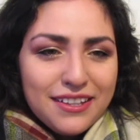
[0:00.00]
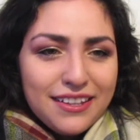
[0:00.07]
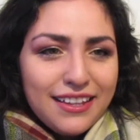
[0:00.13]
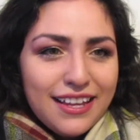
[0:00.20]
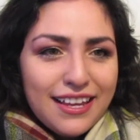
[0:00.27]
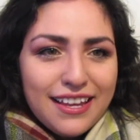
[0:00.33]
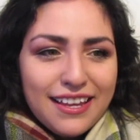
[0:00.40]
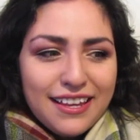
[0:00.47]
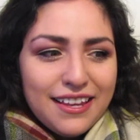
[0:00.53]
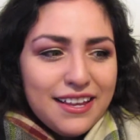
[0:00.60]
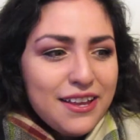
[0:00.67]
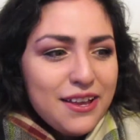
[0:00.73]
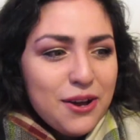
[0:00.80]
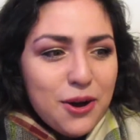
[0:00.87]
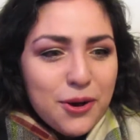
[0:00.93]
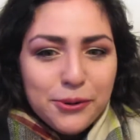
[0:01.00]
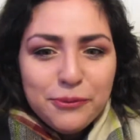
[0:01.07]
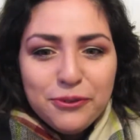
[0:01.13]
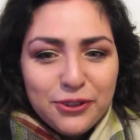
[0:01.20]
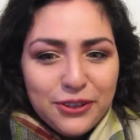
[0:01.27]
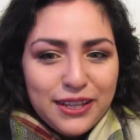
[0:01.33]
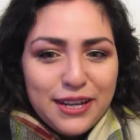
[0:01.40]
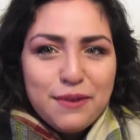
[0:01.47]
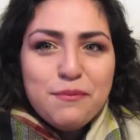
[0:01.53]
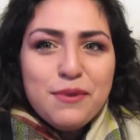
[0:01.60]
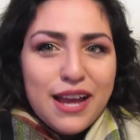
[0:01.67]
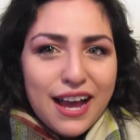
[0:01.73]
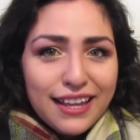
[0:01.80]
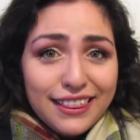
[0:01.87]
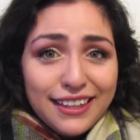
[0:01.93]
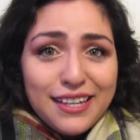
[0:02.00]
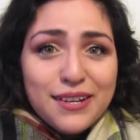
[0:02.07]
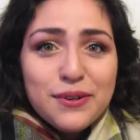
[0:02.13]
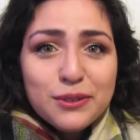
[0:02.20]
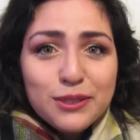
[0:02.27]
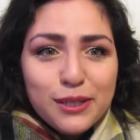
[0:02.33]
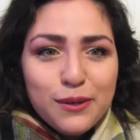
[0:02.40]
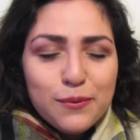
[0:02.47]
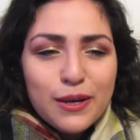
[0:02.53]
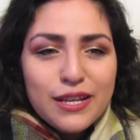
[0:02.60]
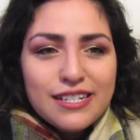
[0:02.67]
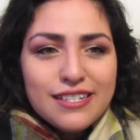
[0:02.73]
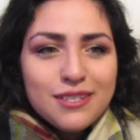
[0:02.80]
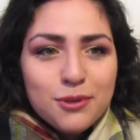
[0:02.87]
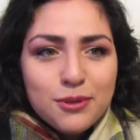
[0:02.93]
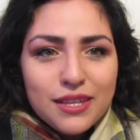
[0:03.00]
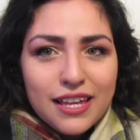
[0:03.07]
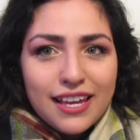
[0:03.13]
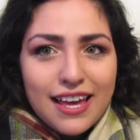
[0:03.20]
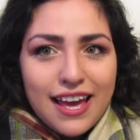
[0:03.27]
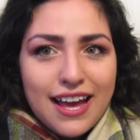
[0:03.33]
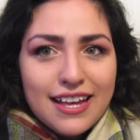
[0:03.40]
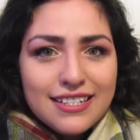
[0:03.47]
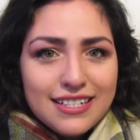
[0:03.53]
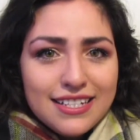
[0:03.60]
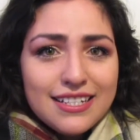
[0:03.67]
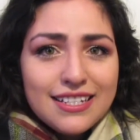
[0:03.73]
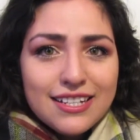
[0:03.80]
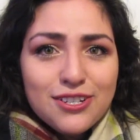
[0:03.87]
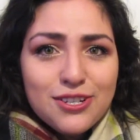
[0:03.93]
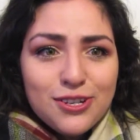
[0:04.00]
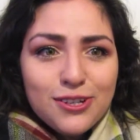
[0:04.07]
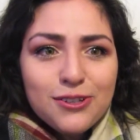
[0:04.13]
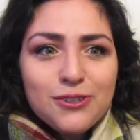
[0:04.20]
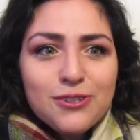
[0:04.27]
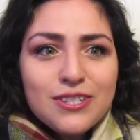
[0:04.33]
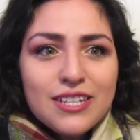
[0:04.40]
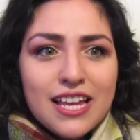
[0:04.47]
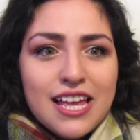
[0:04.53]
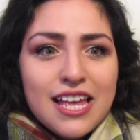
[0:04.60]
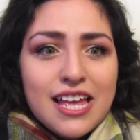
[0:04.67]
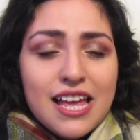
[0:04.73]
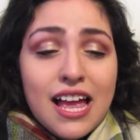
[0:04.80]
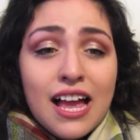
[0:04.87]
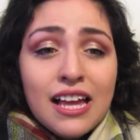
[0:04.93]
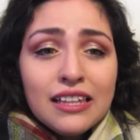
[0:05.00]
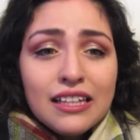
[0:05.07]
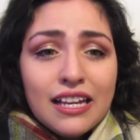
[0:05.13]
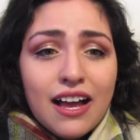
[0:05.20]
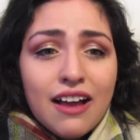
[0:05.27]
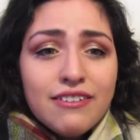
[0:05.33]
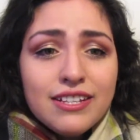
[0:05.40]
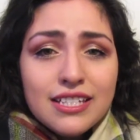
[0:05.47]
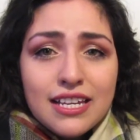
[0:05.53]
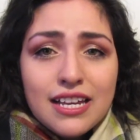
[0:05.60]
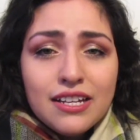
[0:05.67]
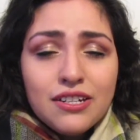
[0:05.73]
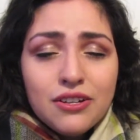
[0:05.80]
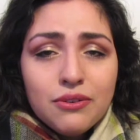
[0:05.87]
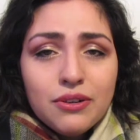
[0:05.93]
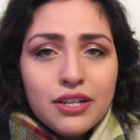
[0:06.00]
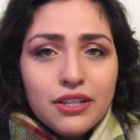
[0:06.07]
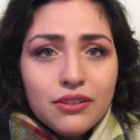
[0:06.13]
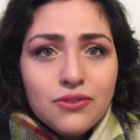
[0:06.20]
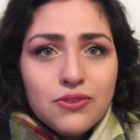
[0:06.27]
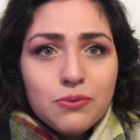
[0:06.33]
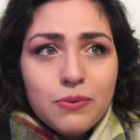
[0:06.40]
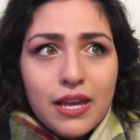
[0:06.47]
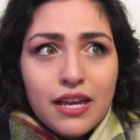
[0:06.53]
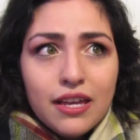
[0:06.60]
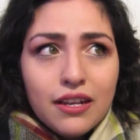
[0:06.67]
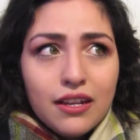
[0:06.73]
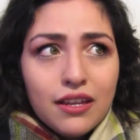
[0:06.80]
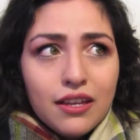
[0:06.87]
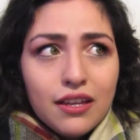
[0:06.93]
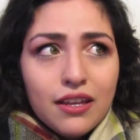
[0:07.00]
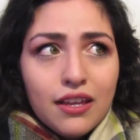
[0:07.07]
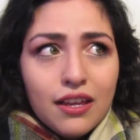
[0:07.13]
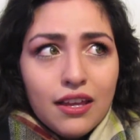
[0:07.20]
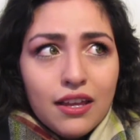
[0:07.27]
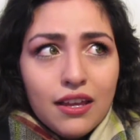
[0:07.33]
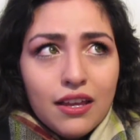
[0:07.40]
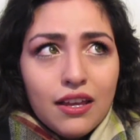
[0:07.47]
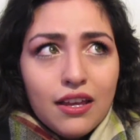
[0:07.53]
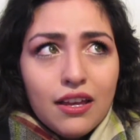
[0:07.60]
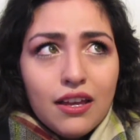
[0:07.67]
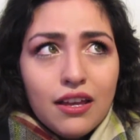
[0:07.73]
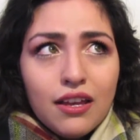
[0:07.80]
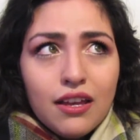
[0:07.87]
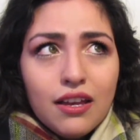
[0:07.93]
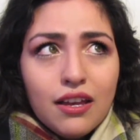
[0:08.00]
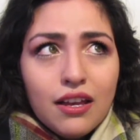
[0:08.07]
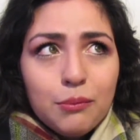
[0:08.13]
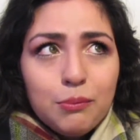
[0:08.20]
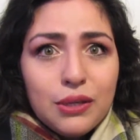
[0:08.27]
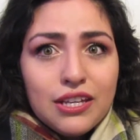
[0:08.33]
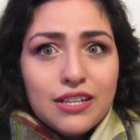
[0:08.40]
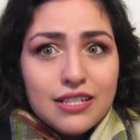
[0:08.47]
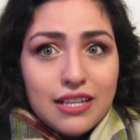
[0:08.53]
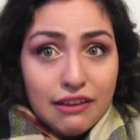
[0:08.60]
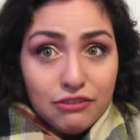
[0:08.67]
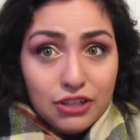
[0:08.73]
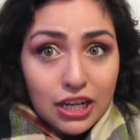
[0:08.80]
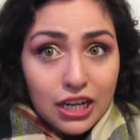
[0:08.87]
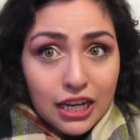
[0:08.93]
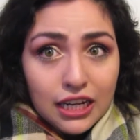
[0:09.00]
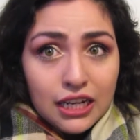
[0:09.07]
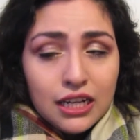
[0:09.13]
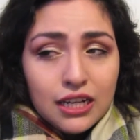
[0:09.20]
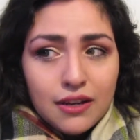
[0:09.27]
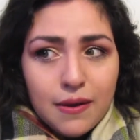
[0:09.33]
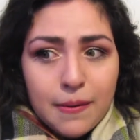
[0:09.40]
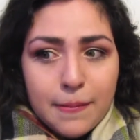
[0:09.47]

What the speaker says: like, hopeful that I'm not the only one who, like, has these issues. And, like, obviously I know how to lose weight because I've done it.